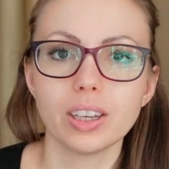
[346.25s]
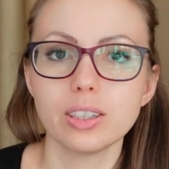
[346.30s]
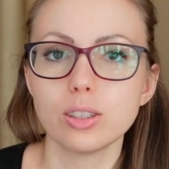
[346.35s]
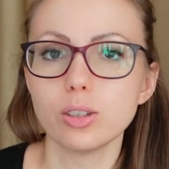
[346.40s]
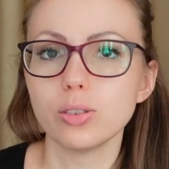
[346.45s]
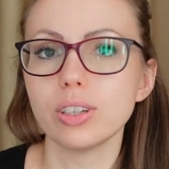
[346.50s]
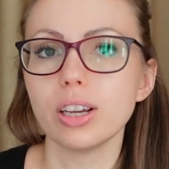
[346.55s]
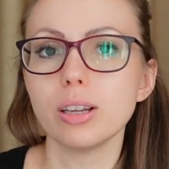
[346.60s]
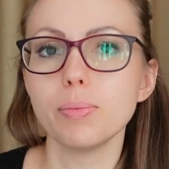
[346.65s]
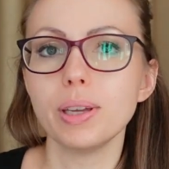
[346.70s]

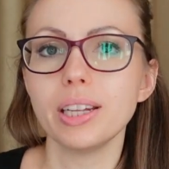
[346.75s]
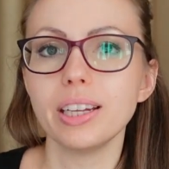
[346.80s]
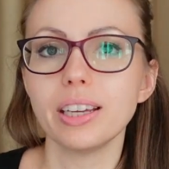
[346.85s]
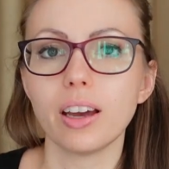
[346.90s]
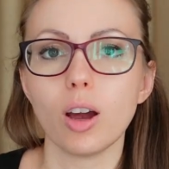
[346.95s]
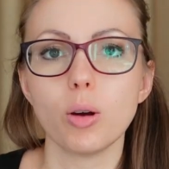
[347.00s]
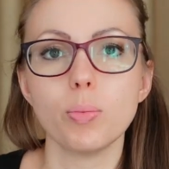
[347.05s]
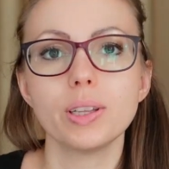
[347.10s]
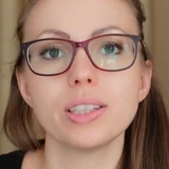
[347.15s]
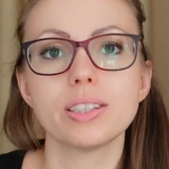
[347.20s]
So tell me in the
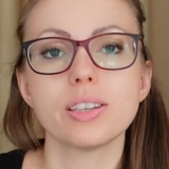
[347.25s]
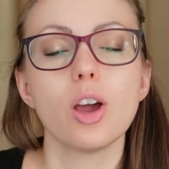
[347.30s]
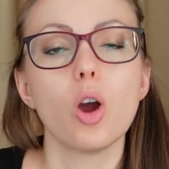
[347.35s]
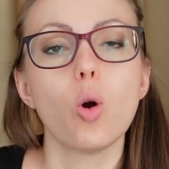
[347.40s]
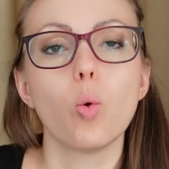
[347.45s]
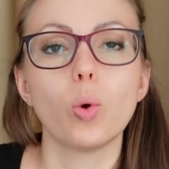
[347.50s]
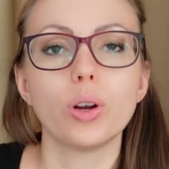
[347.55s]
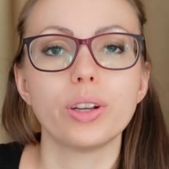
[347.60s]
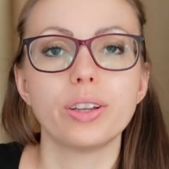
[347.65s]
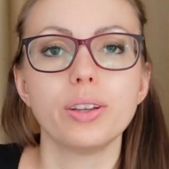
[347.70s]
comments
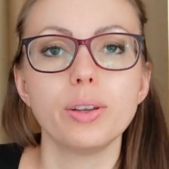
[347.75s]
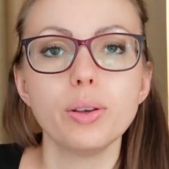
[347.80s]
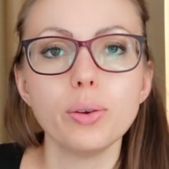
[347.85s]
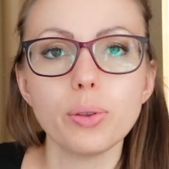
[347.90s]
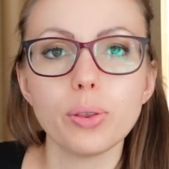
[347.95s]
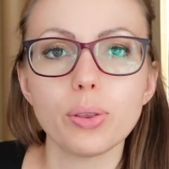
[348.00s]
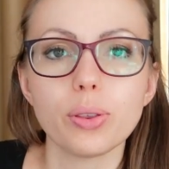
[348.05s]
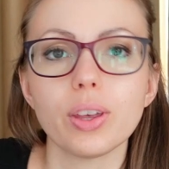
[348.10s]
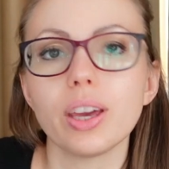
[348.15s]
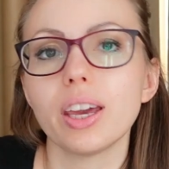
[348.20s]
what
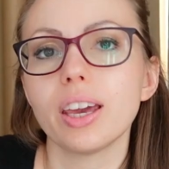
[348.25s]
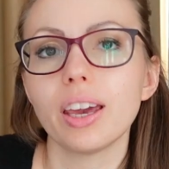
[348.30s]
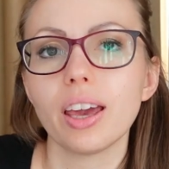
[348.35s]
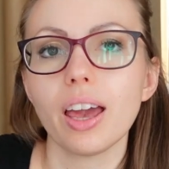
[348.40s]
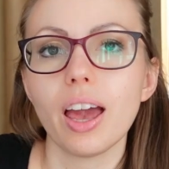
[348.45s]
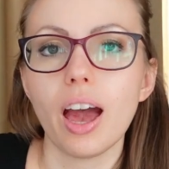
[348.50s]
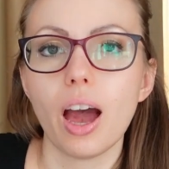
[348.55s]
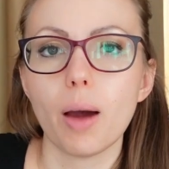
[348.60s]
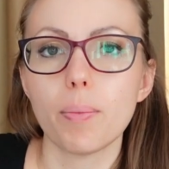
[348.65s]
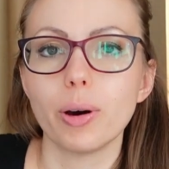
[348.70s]
you think
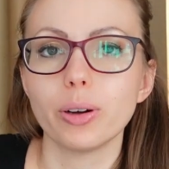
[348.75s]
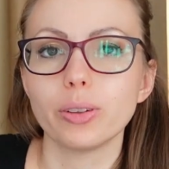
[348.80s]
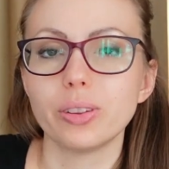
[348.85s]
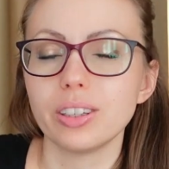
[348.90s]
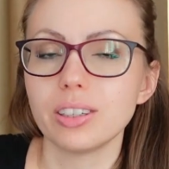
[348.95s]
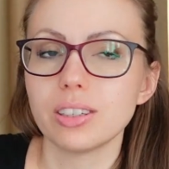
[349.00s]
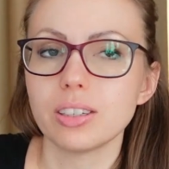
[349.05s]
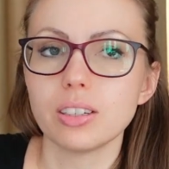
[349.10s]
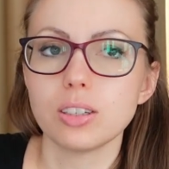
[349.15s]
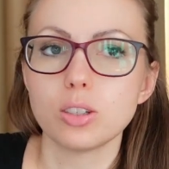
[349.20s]
about
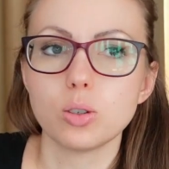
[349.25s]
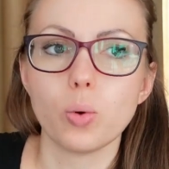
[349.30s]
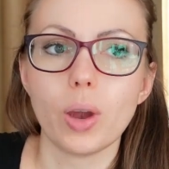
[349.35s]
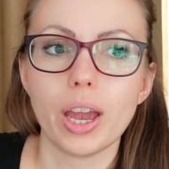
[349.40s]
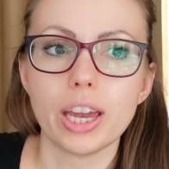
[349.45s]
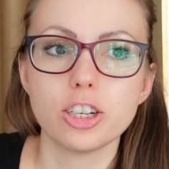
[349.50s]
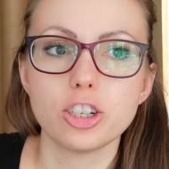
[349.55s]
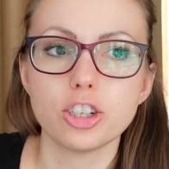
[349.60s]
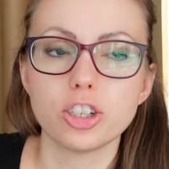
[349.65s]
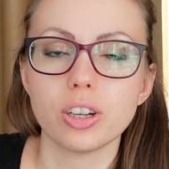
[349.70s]
this
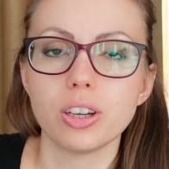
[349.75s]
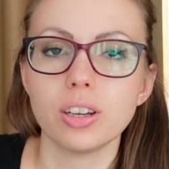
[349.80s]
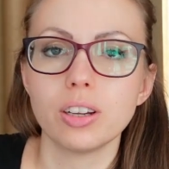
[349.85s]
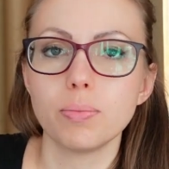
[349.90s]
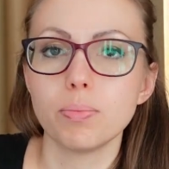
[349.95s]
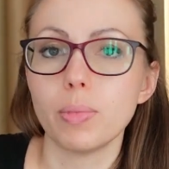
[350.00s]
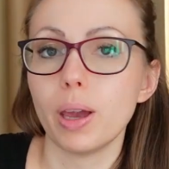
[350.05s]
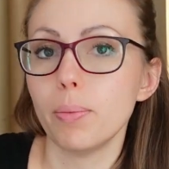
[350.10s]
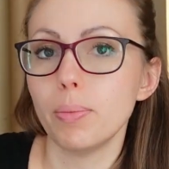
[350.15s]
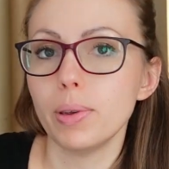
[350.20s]

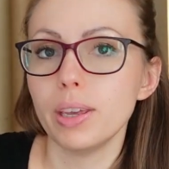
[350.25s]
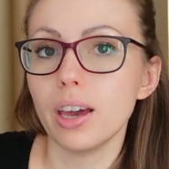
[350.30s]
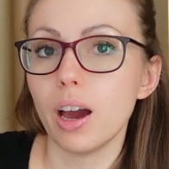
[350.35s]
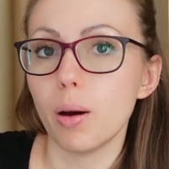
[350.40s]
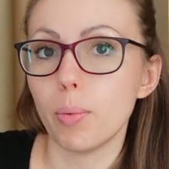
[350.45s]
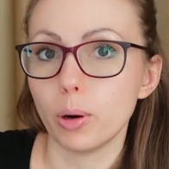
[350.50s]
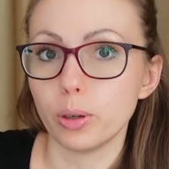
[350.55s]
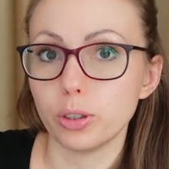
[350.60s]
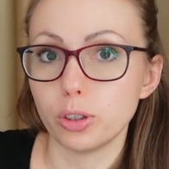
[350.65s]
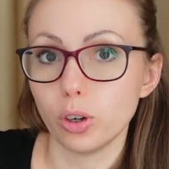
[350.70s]
situation, maybe
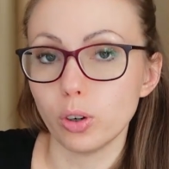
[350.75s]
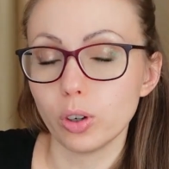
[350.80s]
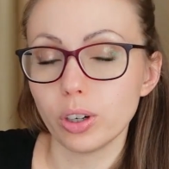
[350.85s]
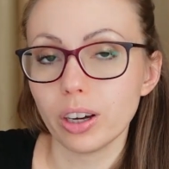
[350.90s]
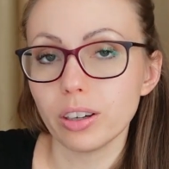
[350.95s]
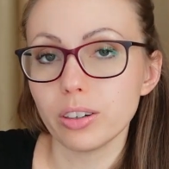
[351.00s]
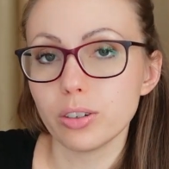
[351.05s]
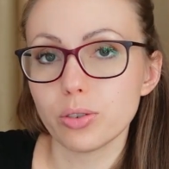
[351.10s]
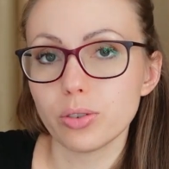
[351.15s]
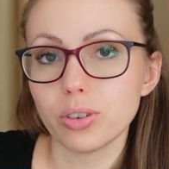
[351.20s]
about your
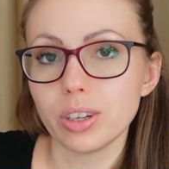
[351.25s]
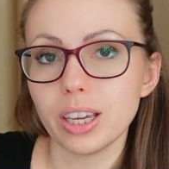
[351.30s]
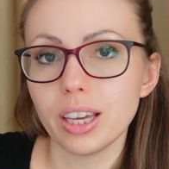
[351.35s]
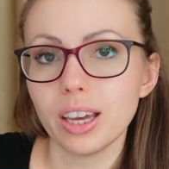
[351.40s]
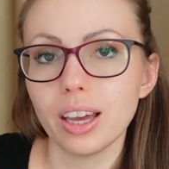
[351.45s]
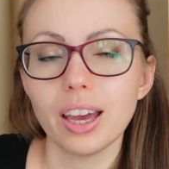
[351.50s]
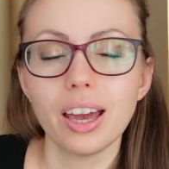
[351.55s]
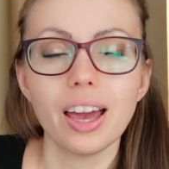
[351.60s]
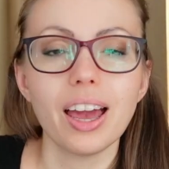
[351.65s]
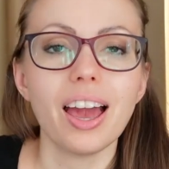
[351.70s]
country,
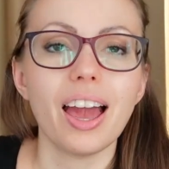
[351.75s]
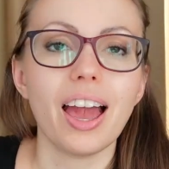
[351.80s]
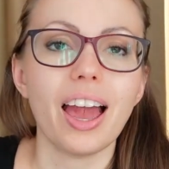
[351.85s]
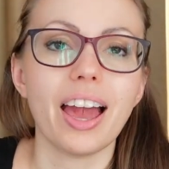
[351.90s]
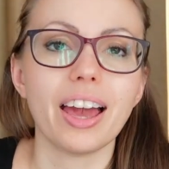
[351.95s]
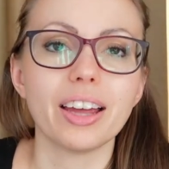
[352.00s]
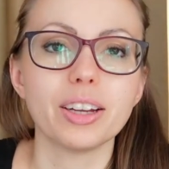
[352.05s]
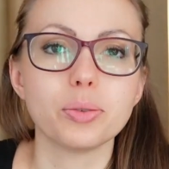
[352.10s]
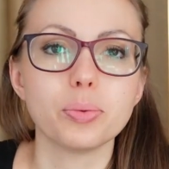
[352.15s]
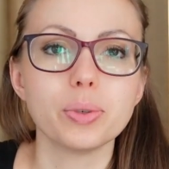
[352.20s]

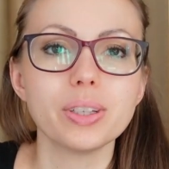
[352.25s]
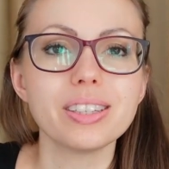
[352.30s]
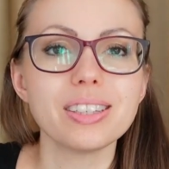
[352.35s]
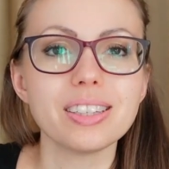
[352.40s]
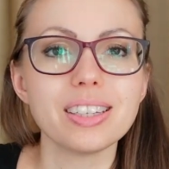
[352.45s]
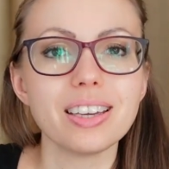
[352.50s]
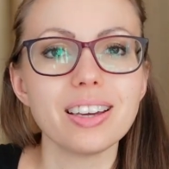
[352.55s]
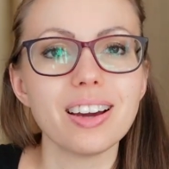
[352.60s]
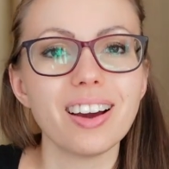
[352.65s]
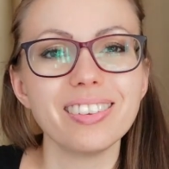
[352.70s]
and we'll
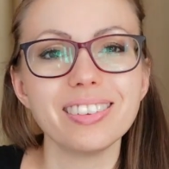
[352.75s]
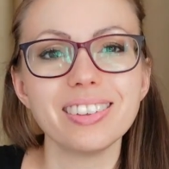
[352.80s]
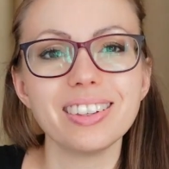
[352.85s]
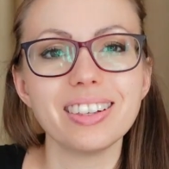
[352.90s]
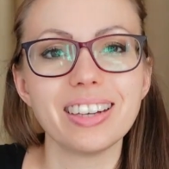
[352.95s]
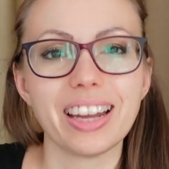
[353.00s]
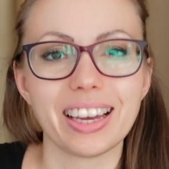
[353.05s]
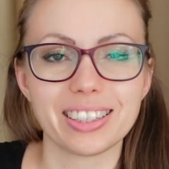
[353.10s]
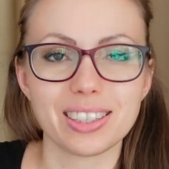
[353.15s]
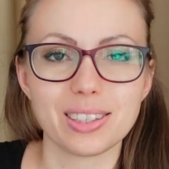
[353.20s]
see on the
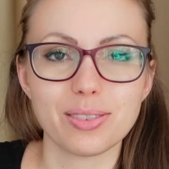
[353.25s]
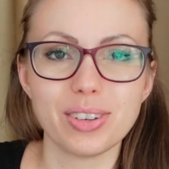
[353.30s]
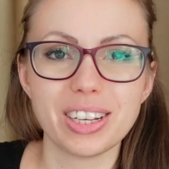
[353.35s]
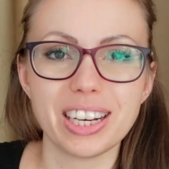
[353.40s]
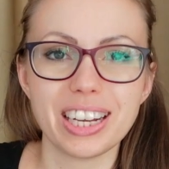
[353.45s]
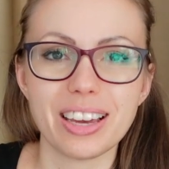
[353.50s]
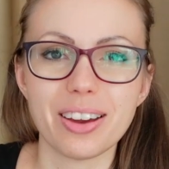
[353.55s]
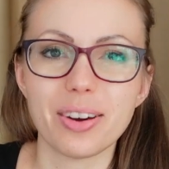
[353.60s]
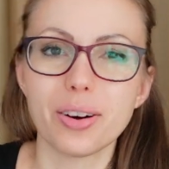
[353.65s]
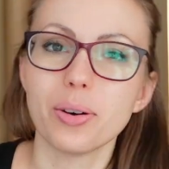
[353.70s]
next
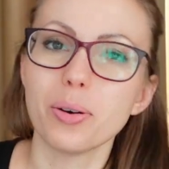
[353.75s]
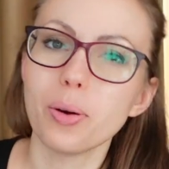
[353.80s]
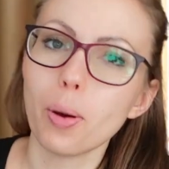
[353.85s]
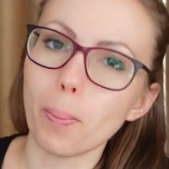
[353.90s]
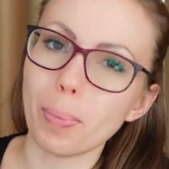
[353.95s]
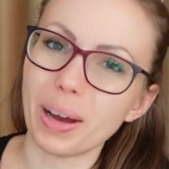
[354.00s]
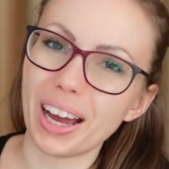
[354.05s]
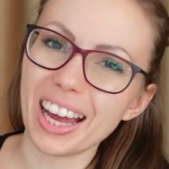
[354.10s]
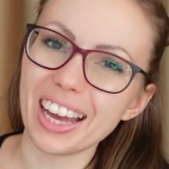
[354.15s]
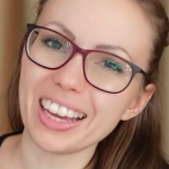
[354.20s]
video.
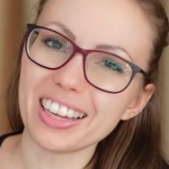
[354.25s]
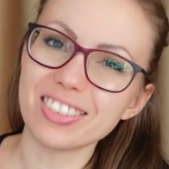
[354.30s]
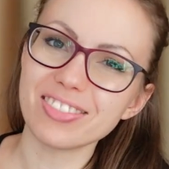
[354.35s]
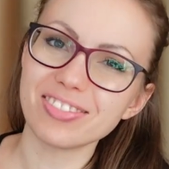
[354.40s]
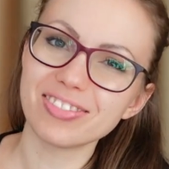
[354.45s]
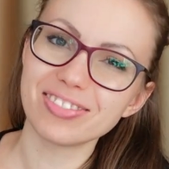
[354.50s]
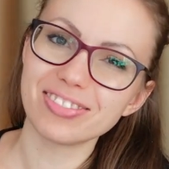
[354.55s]
Bye!